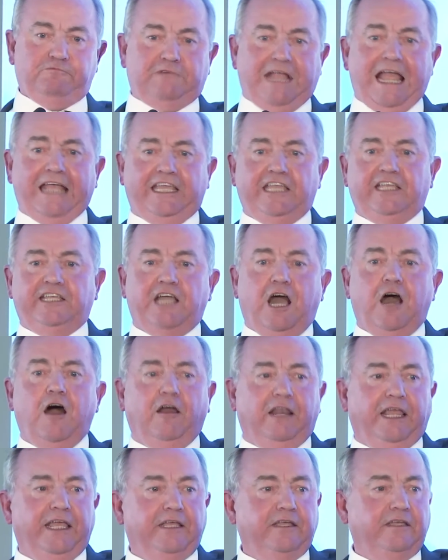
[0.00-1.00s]
hanging
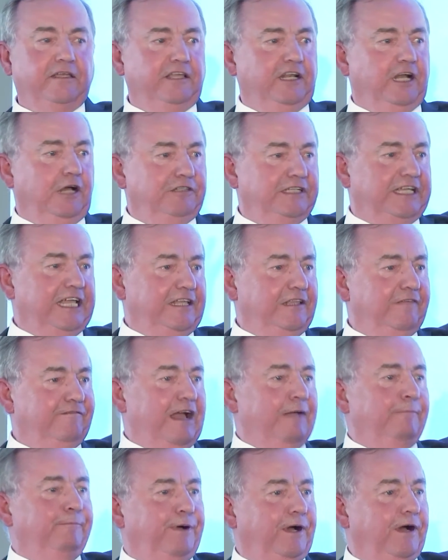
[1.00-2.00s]
garlic, you know, to keep the
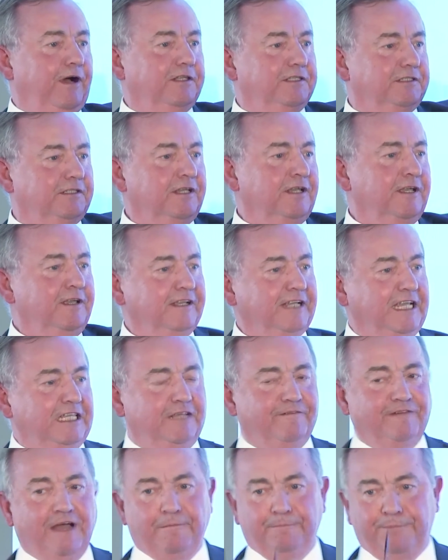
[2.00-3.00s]

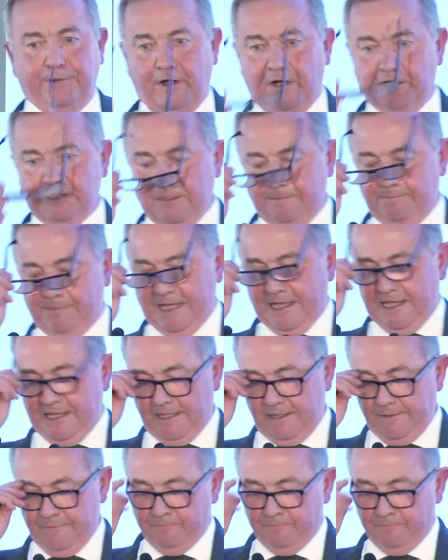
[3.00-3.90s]
vampires at bay.